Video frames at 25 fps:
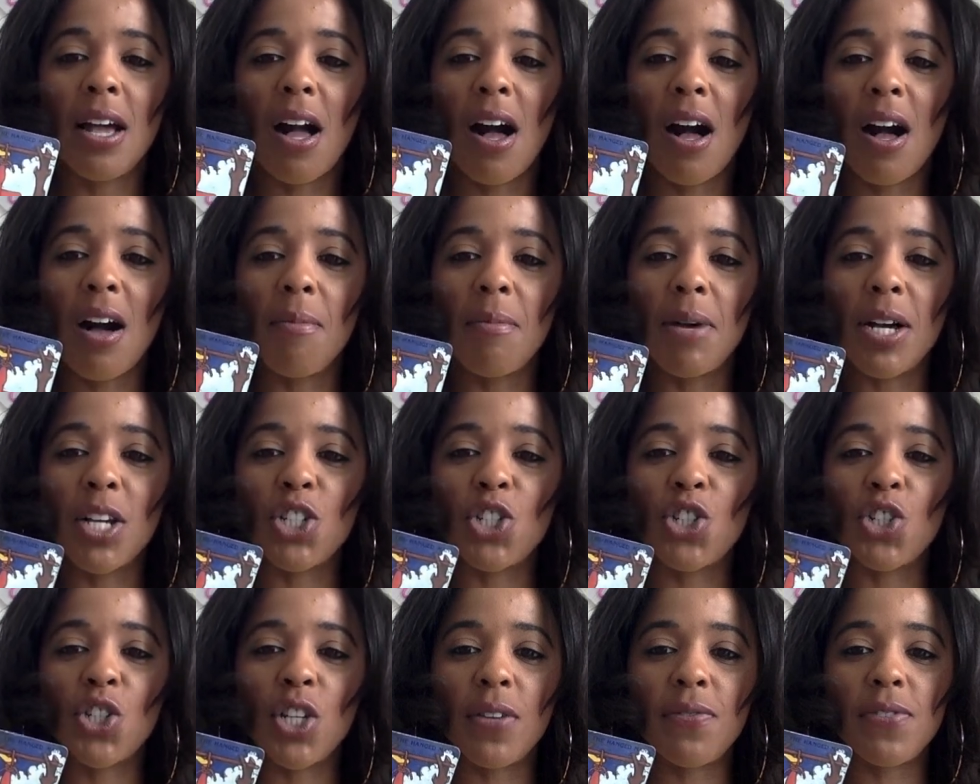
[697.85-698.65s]
a
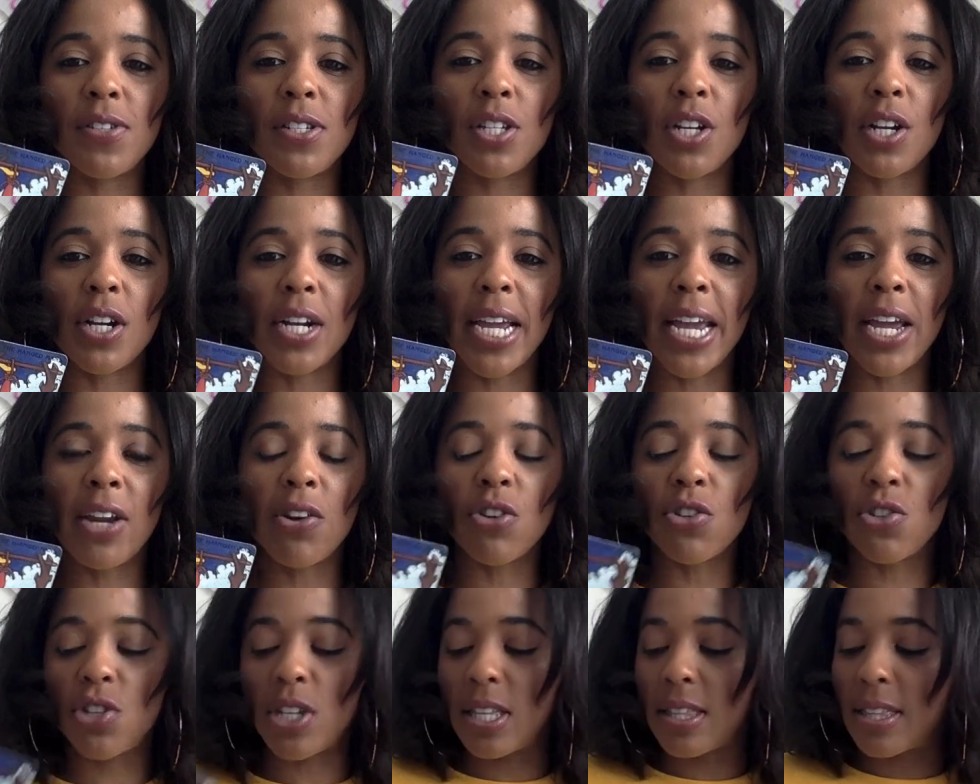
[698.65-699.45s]
shift in your
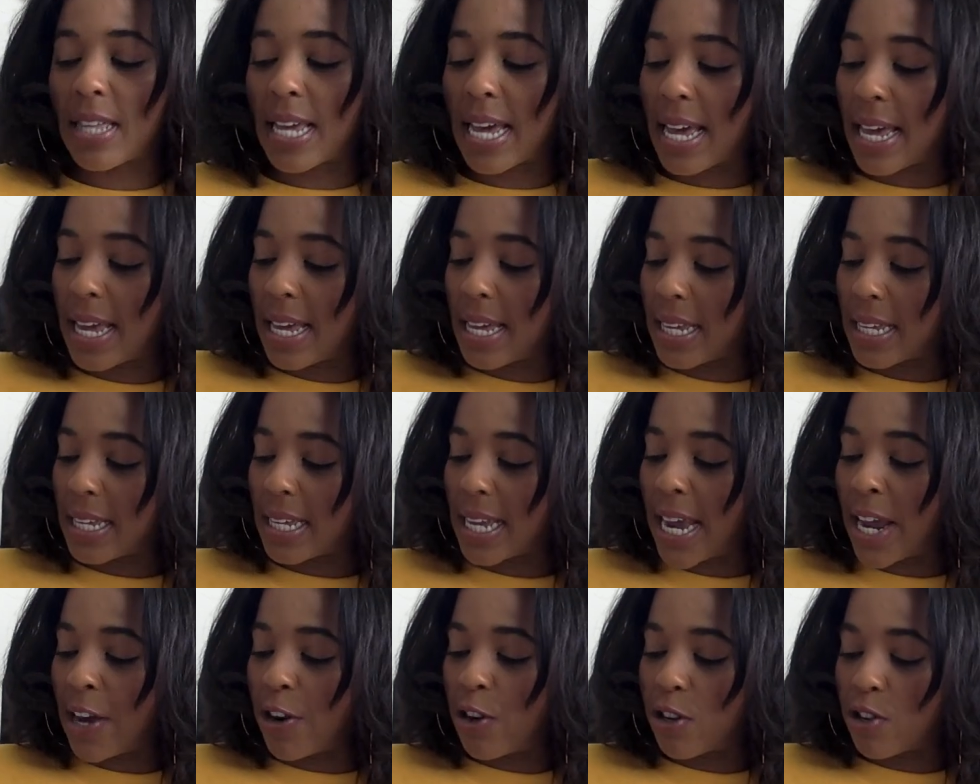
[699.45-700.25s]
energy that
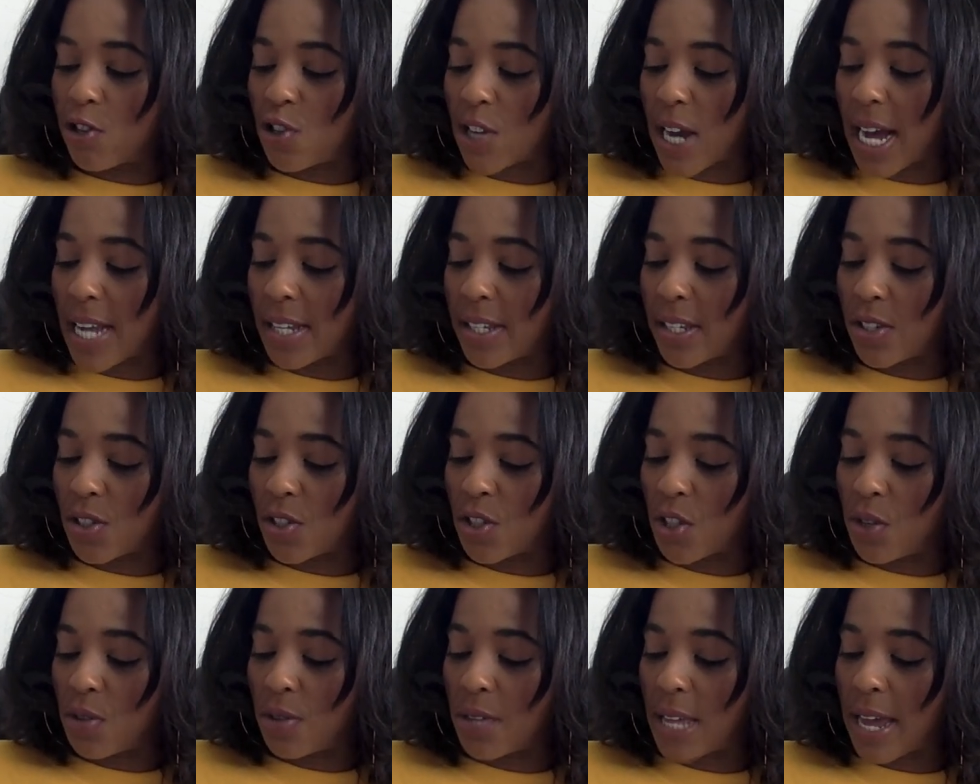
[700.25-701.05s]

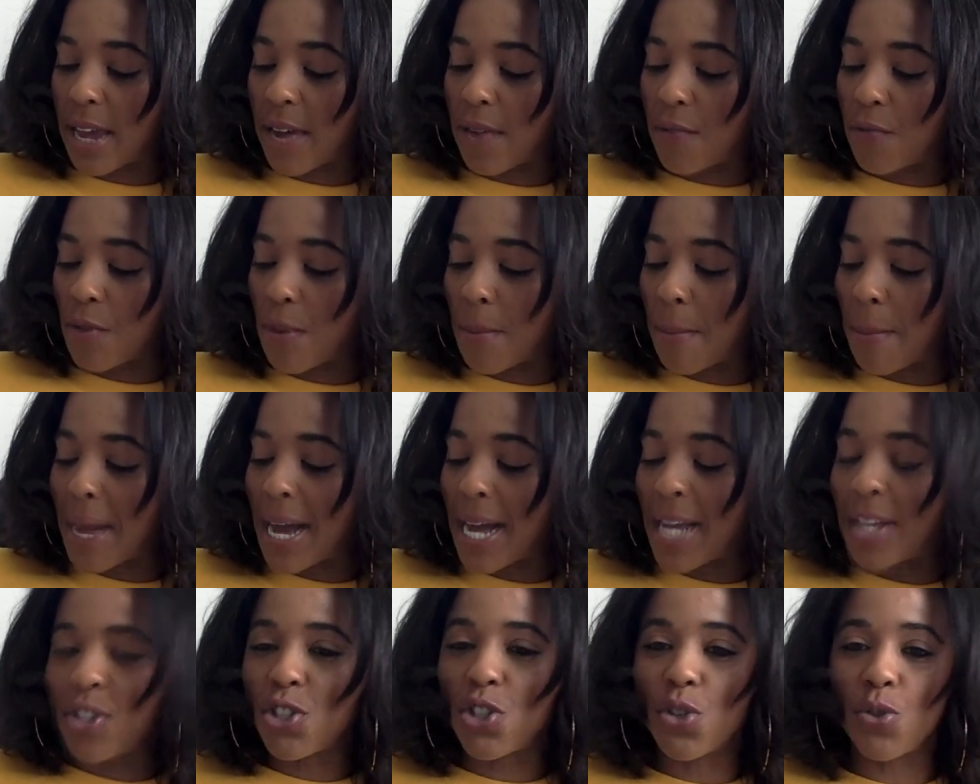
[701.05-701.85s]
energizes you, that
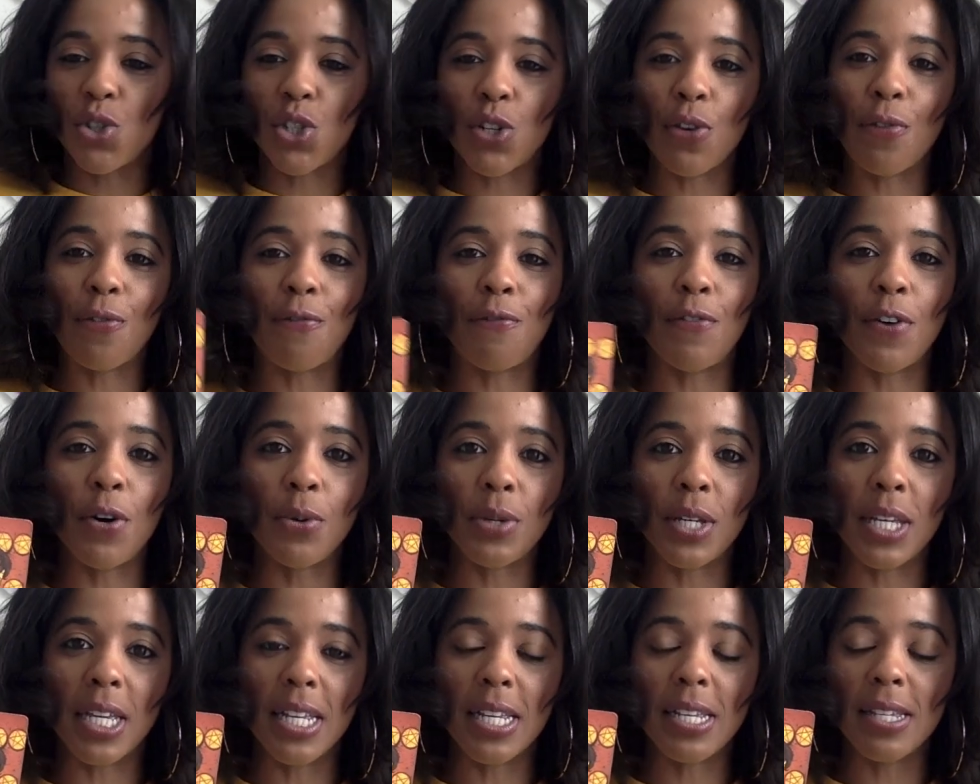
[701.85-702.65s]
reminds you to
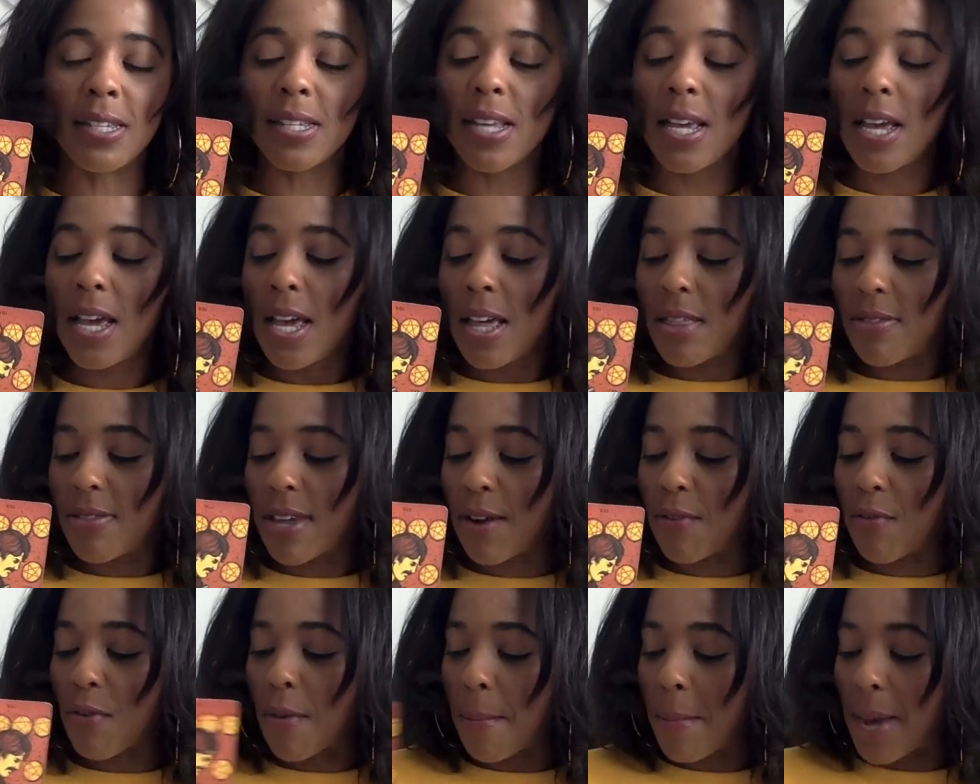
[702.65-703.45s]
focus,
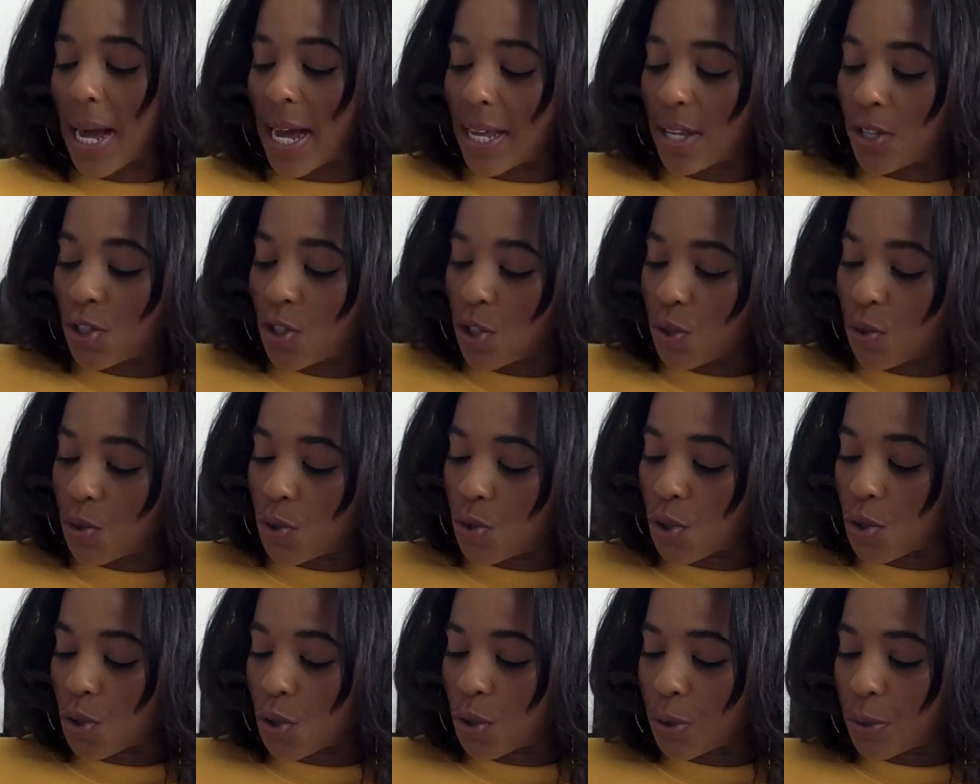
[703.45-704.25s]
that reminds you
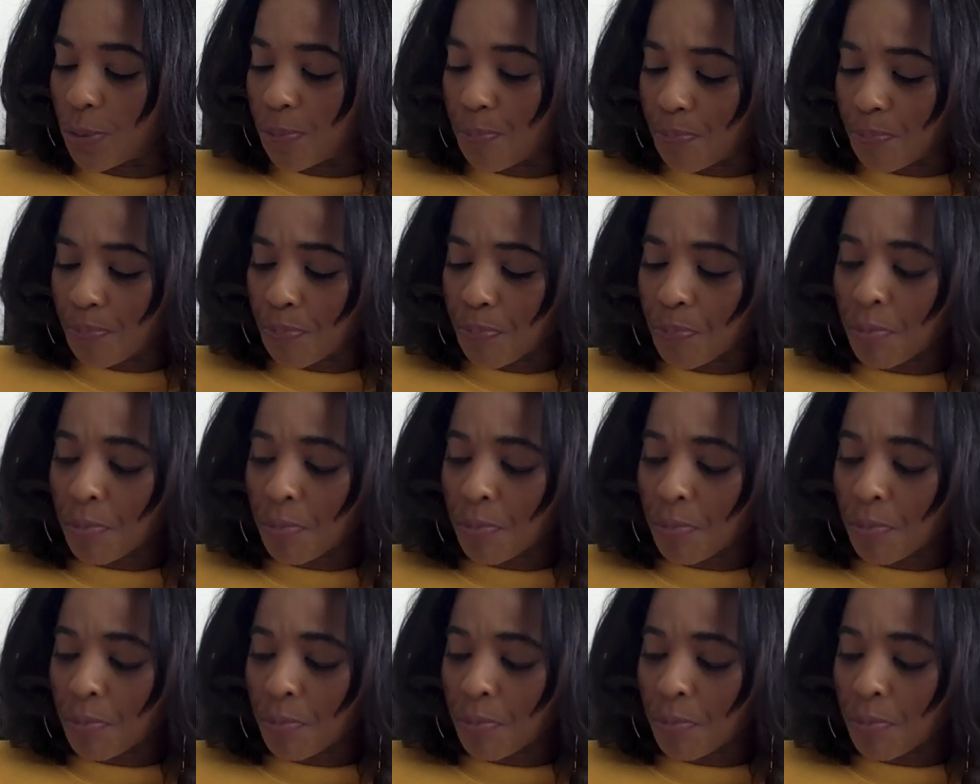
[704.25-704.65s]
to